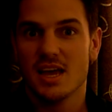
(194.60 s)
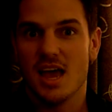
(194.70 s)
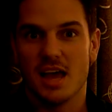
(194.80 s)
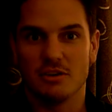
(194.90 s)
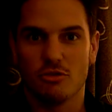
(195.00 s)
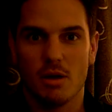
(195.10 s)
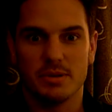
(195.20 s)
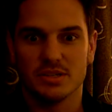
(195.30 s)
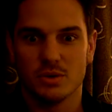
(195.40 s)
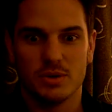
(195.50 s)
and
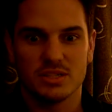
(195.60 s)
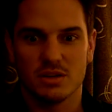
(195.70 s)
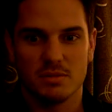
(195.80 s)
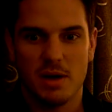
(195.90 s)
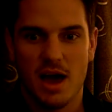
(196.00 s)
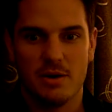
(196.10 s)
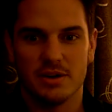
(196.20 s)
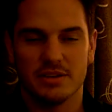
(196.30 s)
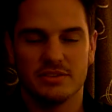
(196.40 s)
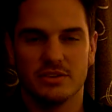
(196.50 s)
Grubby's always got the power
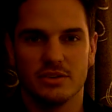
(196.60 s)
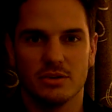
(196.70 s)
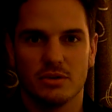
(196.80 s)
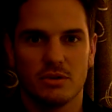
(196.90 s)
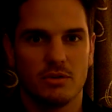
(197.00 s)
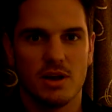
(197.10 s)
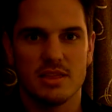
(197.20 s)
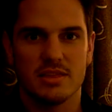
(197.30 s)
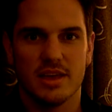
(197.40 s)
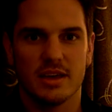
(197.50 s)
to, to do great
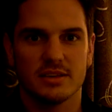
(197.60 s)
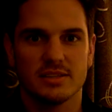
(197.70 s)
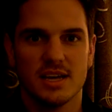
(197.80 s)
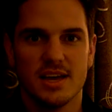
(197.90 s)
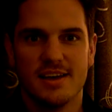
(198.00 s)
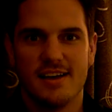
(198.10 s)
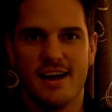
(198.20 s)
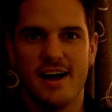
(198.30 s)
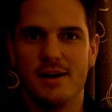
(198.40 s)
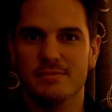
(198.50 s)
things.
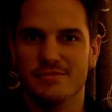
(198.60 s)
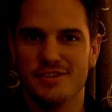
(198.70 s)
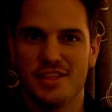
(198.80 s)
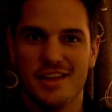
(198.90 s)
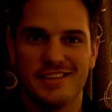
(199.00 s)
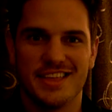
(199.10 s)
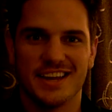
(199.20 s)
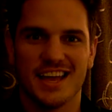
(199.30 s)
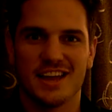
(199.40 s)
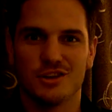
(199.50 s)
Um, then
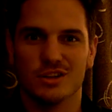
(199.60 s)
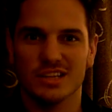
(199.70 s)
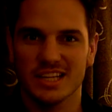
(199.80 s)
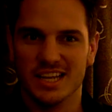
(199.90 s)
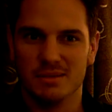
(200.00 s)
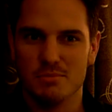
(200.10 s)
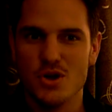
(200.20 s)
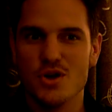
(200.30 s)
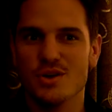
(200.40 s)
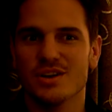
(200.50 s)
again, you've got Lyn
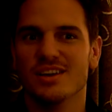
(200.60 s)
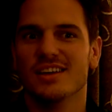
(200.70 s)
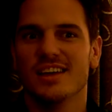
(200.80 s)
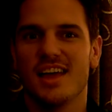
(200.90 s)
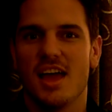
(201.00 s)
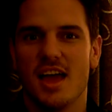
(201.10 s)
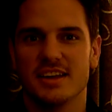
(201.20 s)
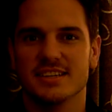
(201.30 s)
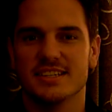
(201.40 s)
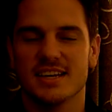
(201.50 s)
Moon
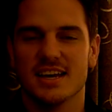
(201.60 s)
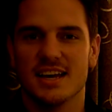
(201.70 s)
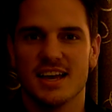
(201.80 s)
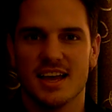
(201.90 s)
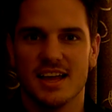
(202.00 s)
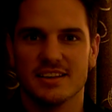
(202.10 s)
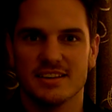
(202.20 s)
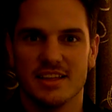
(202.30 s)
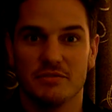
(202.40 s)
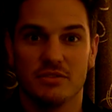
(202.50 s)
and uh, and
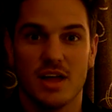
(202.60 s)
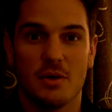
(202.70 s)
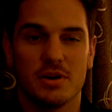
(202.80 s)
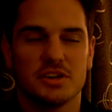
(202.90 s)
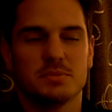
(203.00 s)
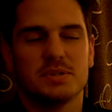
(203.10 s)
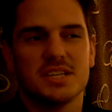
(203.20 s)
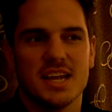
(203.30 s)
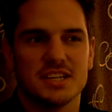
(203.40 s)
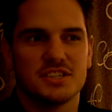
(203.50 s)
Fly
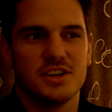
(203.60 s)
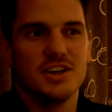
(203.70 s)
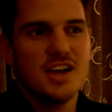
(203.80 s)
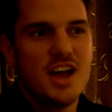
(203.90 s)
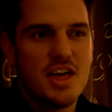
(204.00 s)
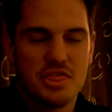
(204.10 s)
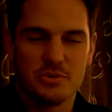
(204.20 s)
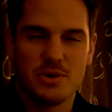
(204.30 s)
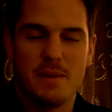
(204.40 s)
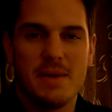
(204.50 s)
100%. So
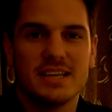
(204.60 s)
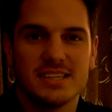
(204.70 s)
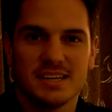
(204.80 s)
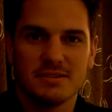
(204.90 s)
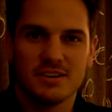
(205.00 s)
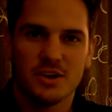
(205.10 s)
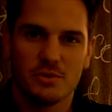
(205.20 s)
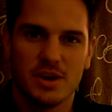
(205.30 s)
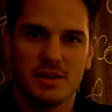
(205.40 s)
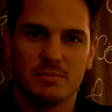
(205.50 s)
three amazing
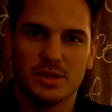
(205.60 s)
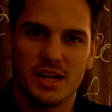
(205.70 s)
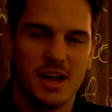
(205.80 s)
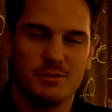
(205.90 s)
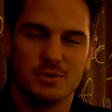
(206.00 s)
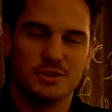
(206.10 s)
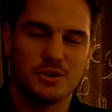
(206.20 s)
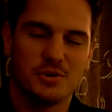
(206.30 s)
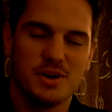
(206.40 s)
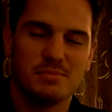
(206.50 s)
Korean player, uh, well not
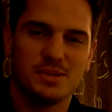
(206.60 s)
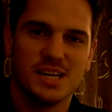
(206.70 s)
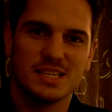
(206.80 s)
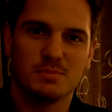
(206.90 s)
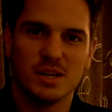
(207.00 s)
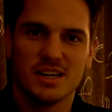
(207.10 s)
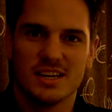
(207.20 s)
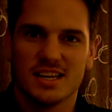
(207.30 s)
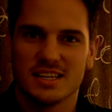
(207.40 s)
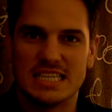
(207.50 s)
Korean players, but
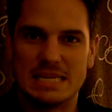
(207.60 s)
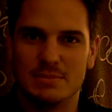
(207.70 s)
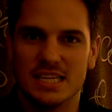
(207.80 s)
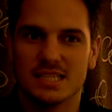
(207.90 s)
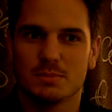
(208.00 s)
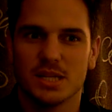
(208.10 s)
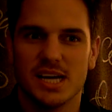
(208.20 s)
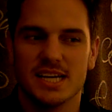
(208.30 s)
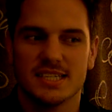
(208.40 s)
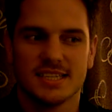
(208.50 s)
Team East
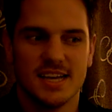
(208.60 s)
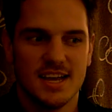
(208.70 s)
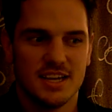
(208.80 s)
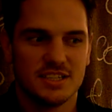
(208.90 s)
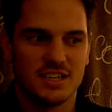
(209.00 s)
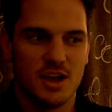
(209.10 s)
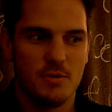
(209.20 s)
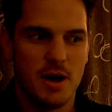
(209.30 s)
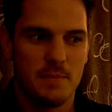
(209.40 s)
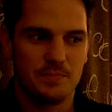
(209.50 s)
players. So
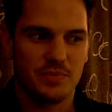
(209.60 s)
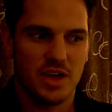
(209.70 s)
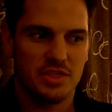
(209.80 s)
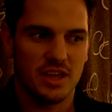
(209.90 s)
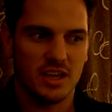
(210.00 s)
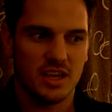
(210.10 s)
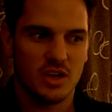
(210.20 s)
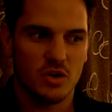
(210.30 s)
um, I think